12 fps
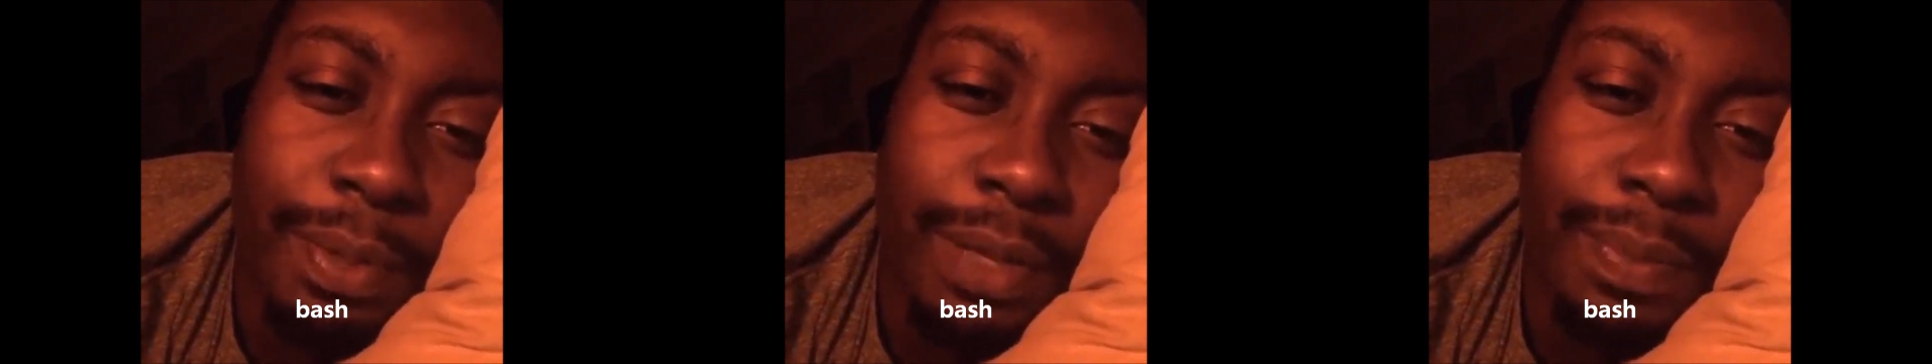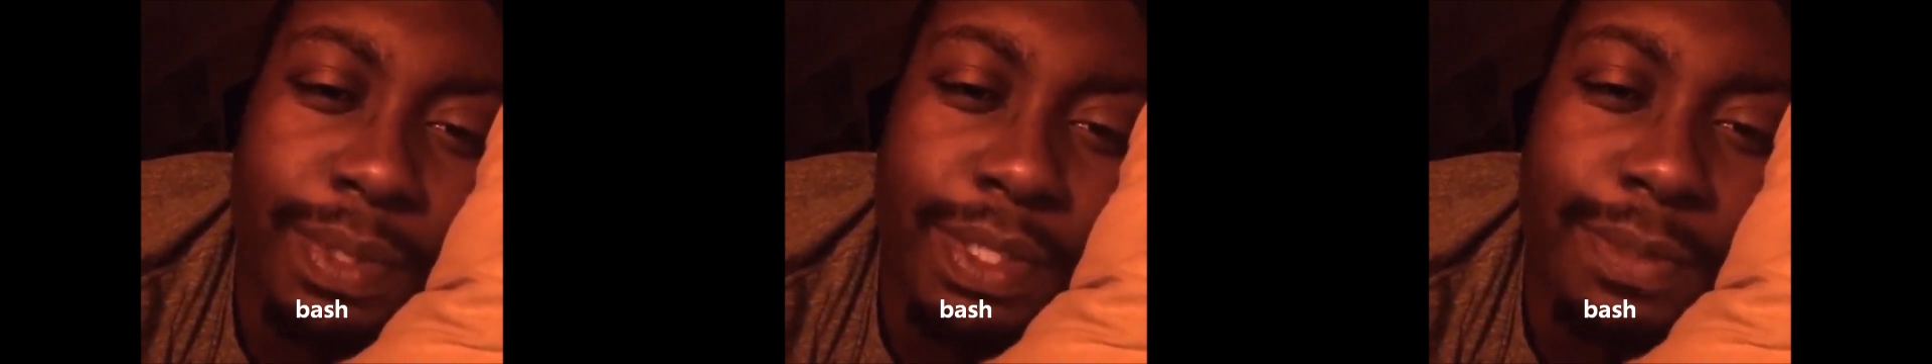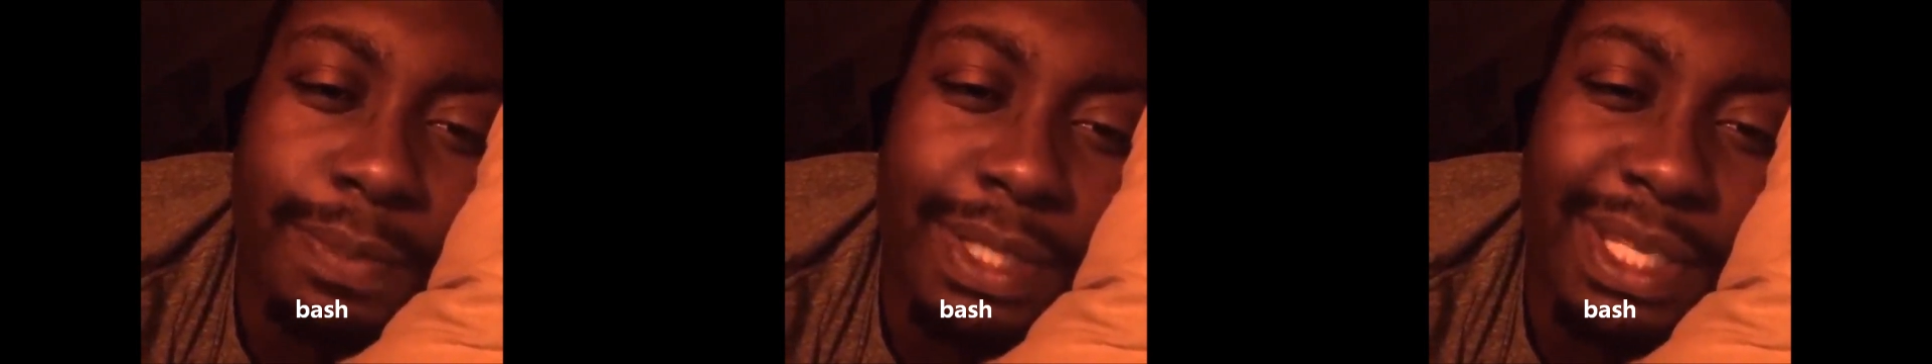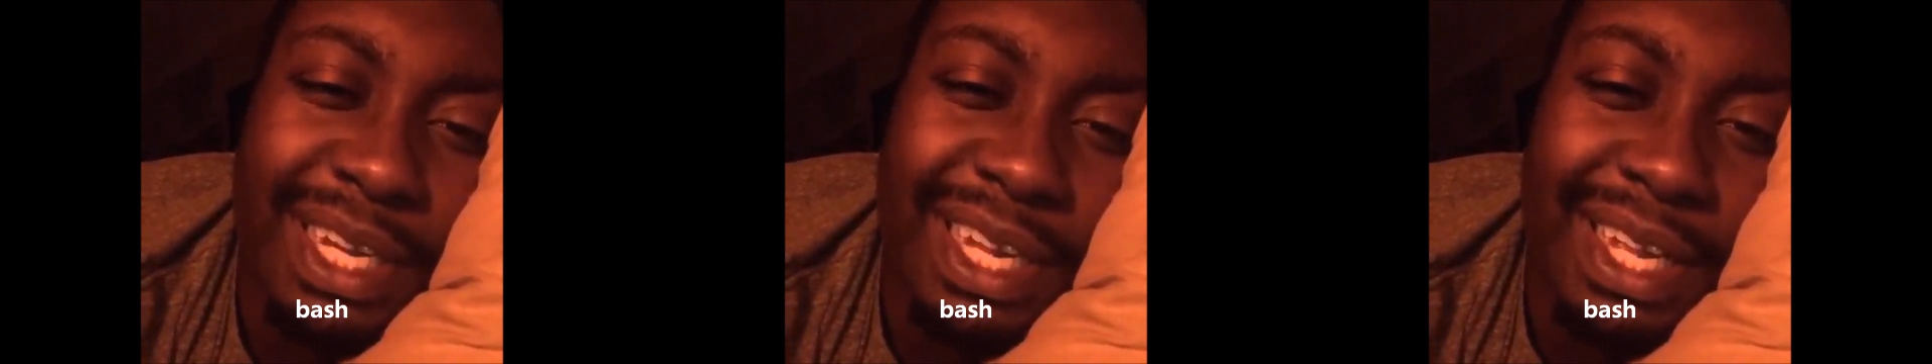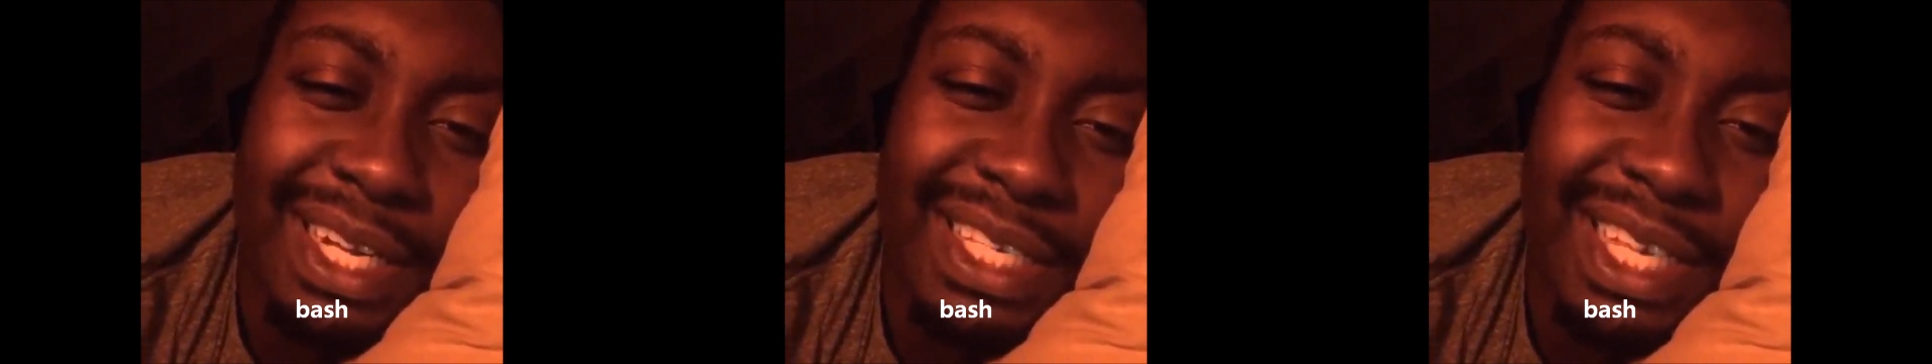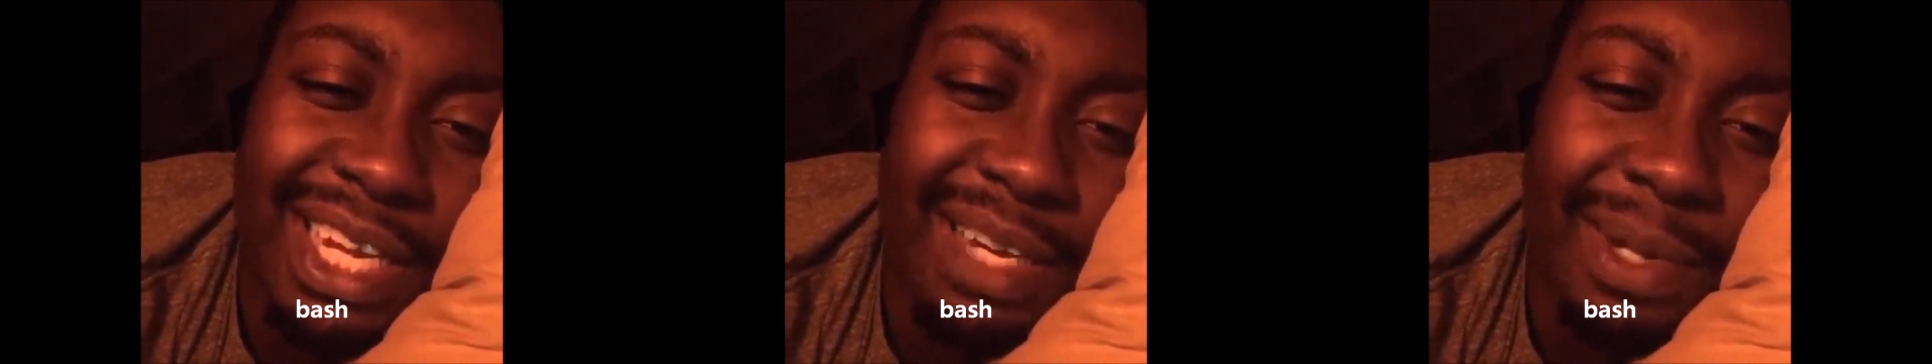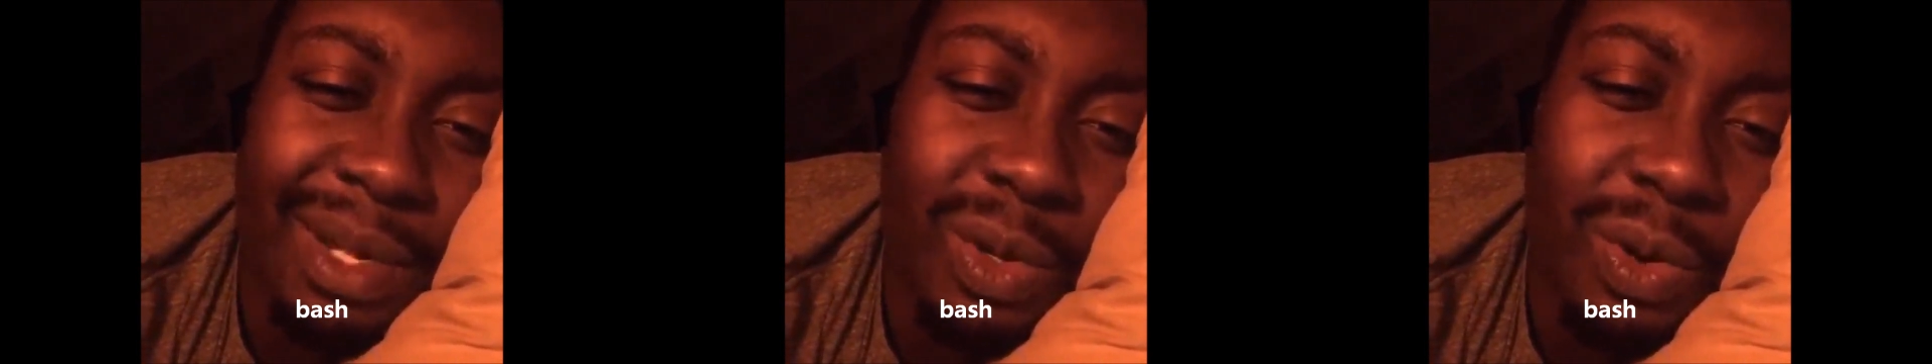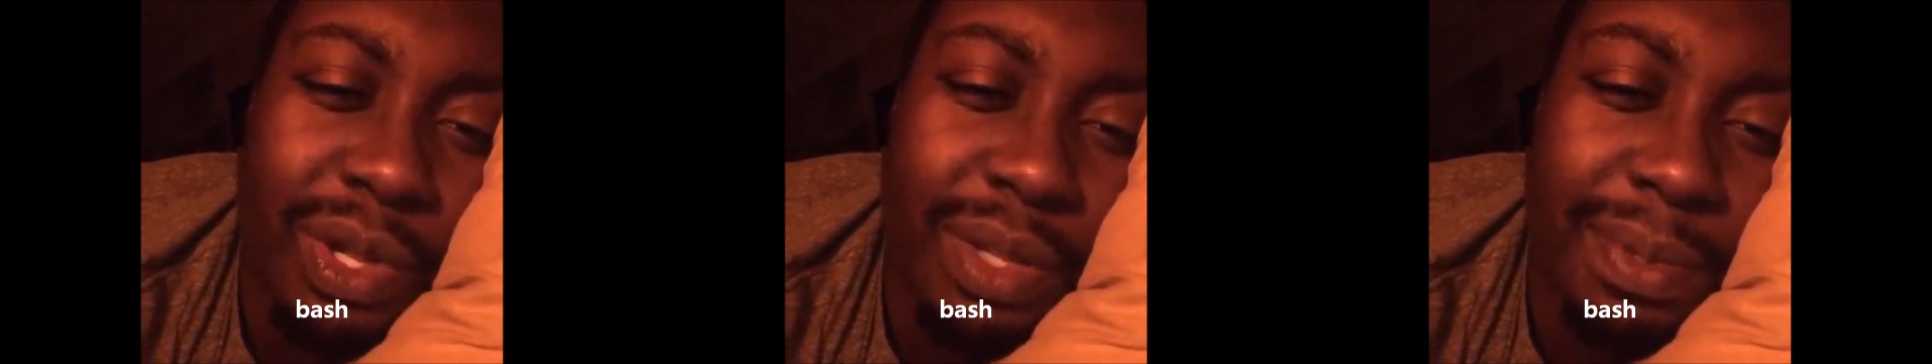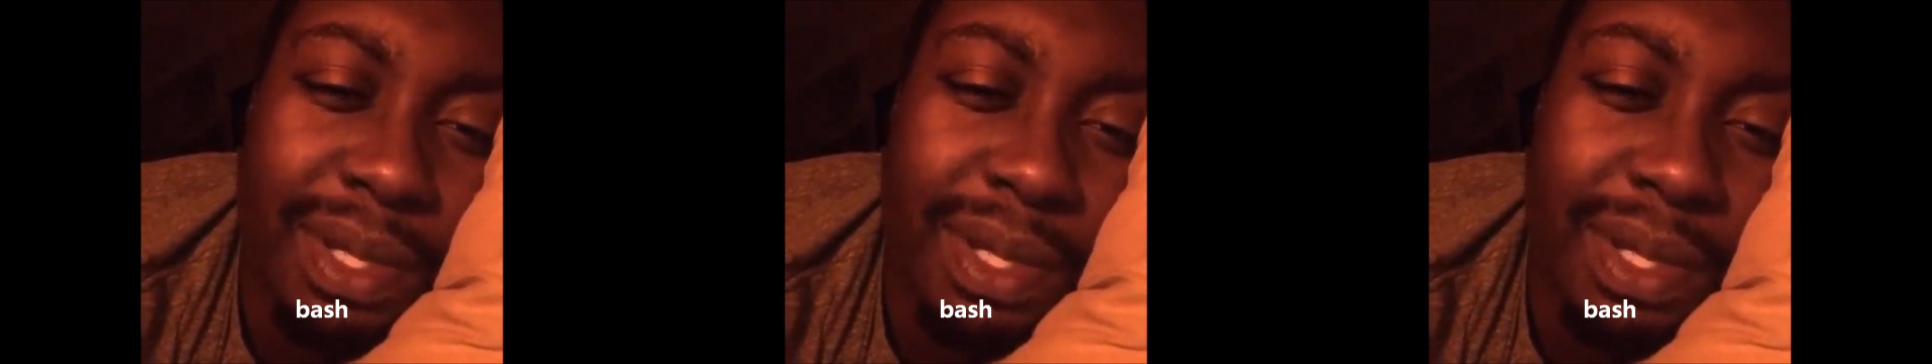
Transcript: puppies, but then I got excited about corgi